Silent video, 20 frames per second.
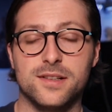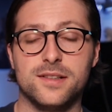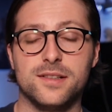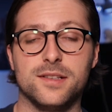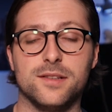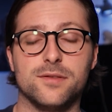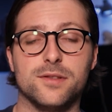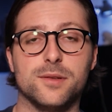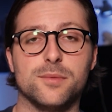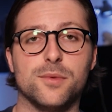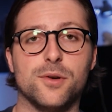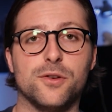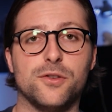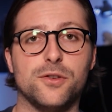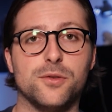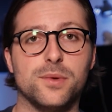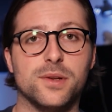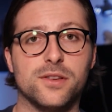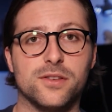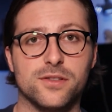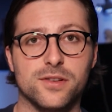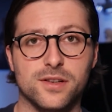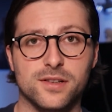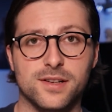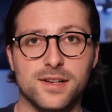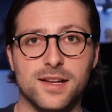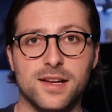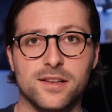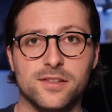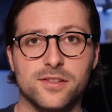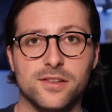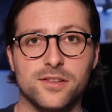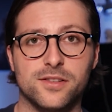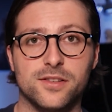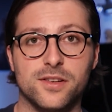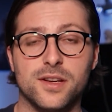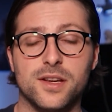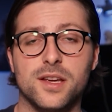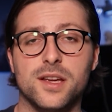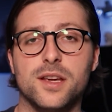Leave an emoji with
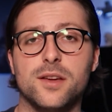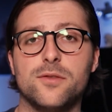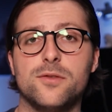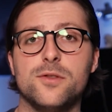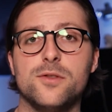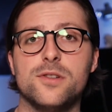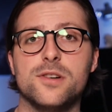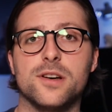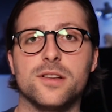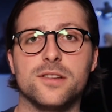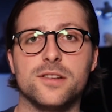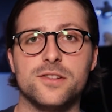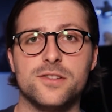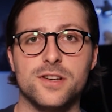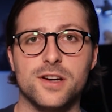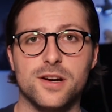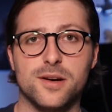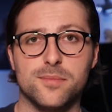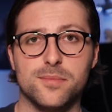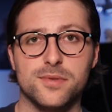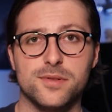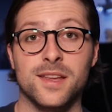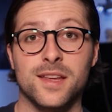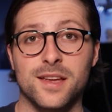sunglasses if you got the job.